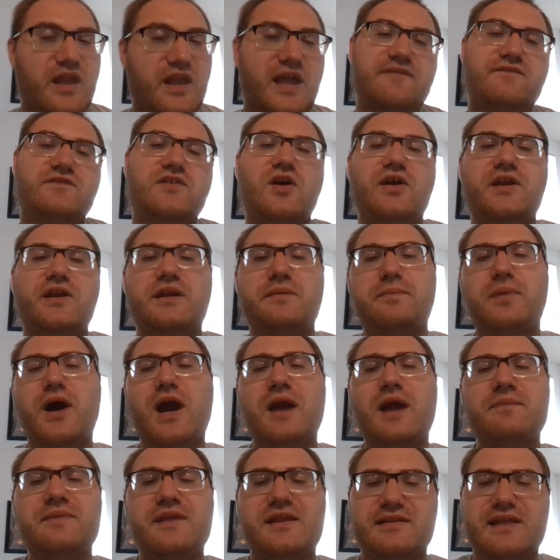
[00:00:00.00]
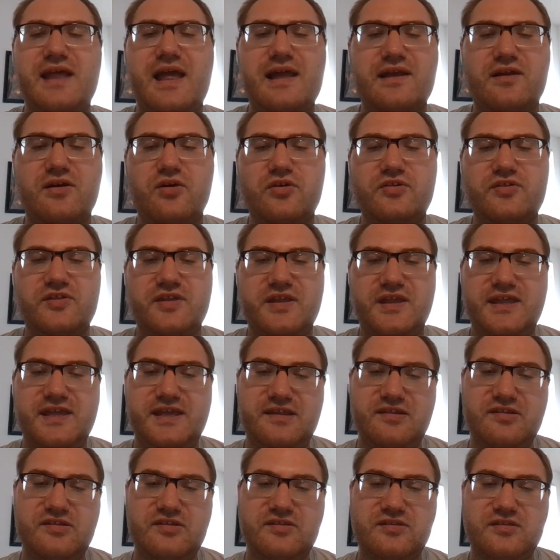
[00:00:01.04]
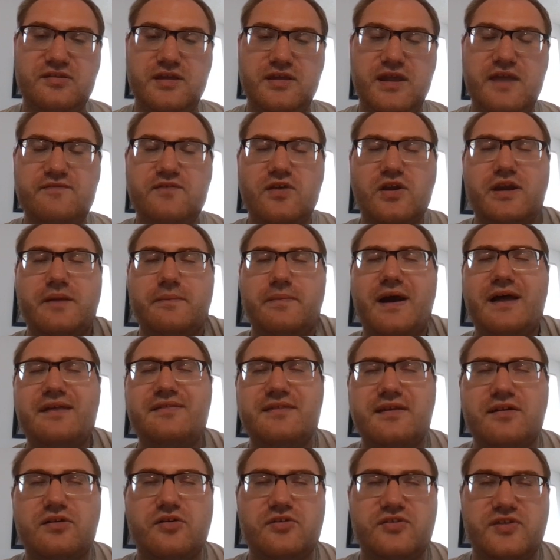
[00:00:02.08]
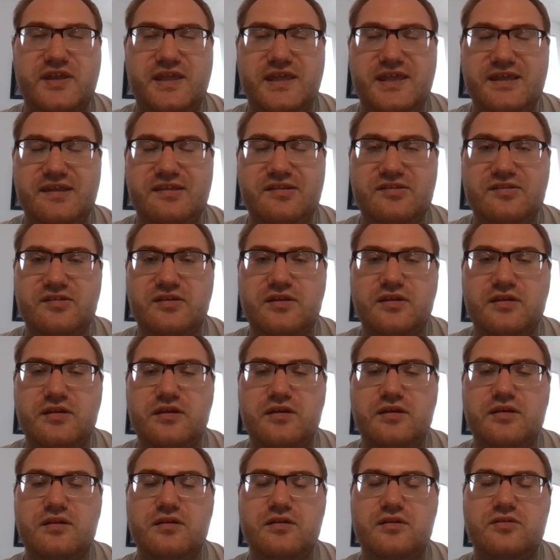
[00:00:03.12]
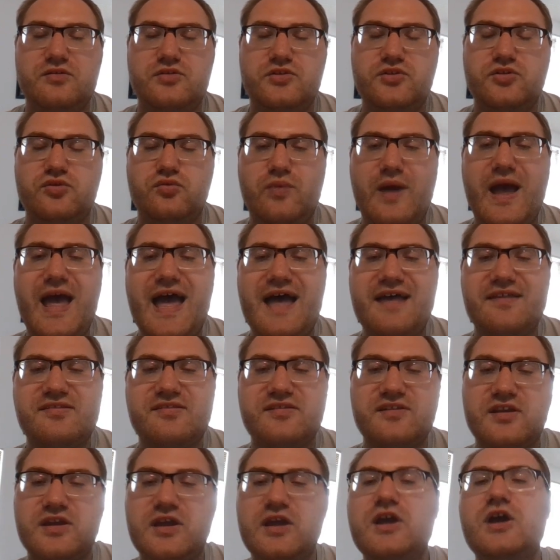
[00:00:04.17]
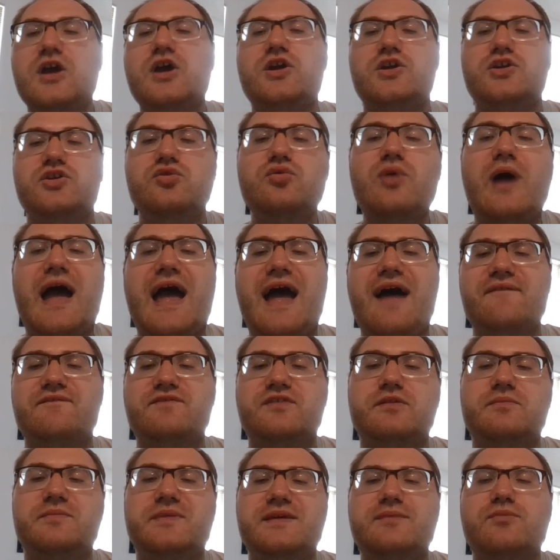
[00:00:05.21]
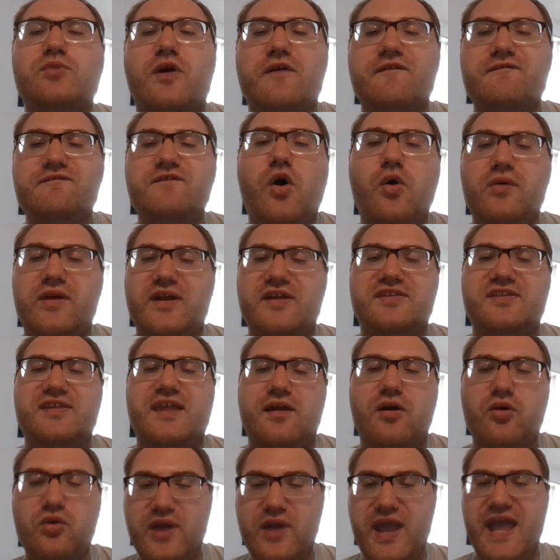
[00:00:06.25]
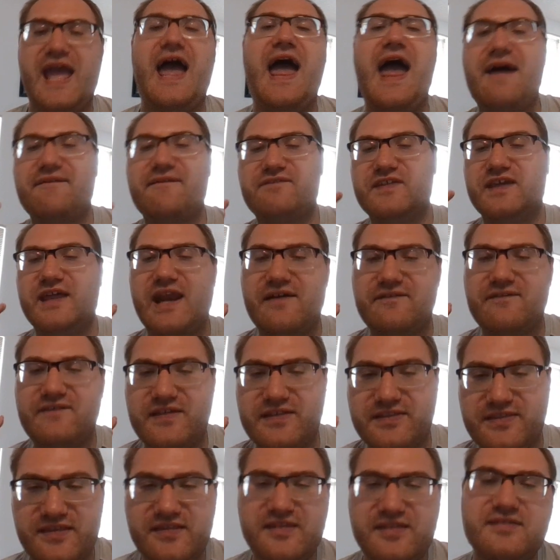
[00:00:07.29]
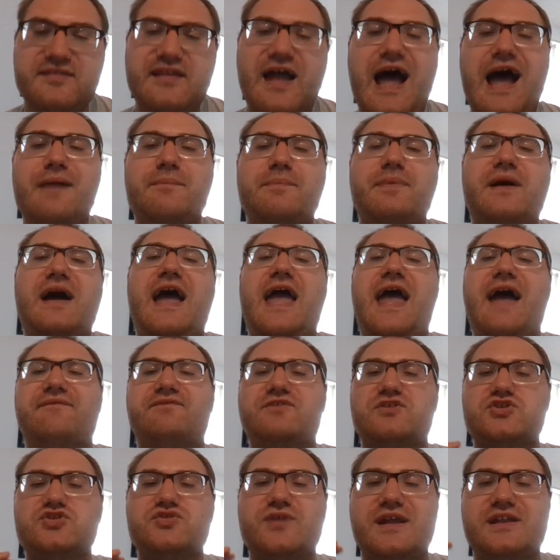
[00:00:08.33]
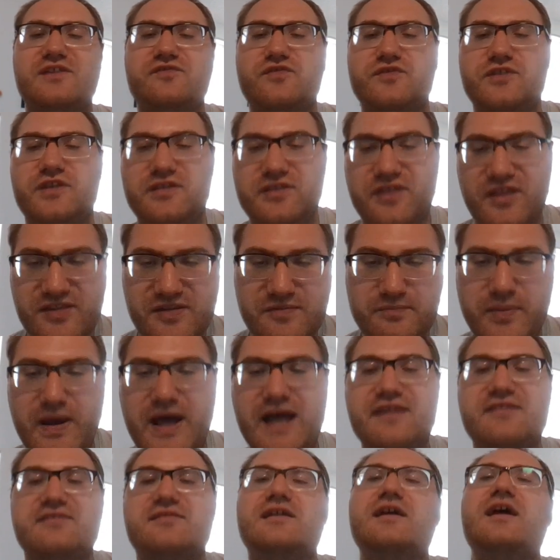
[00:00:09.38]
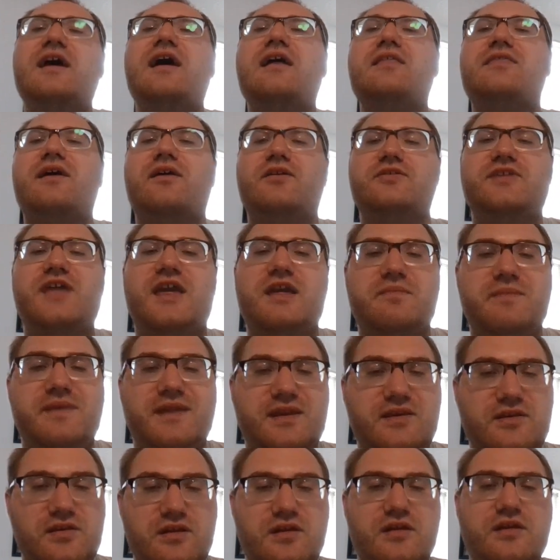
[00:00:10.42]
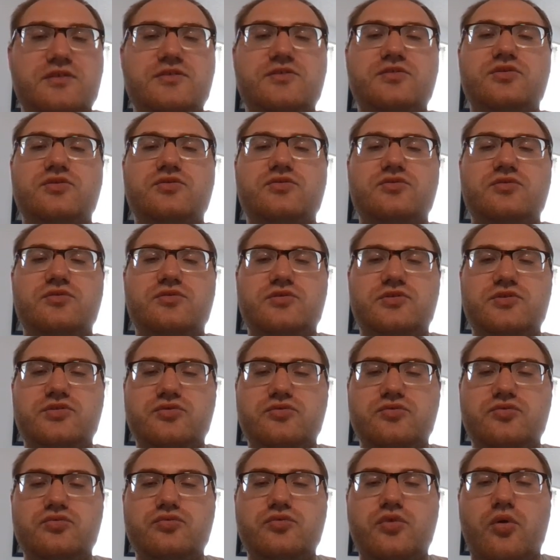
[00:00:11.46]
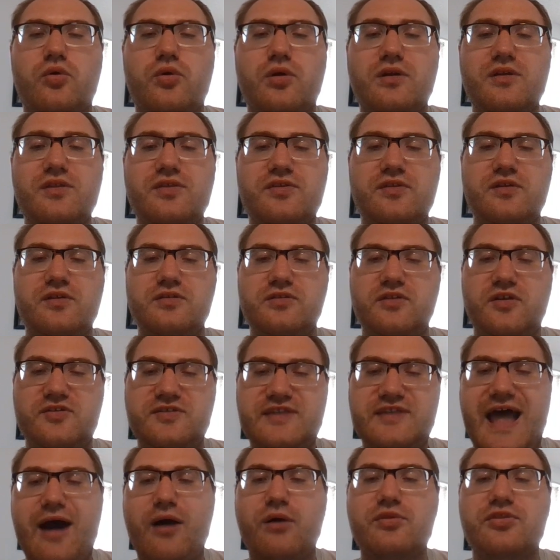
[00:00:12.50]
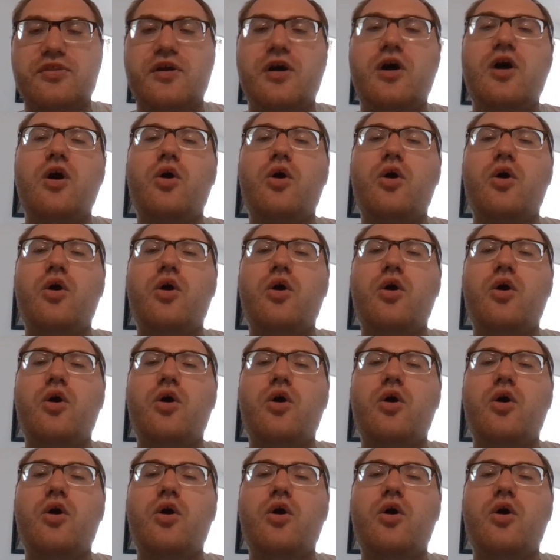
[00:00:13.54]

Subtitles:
if you're in an apartment that goes east, if you're in a bus that goes east to west, you have to be more focused. Like, okay, I have to get off at this stop. I have to transfer to this bus that'll take me to north to south.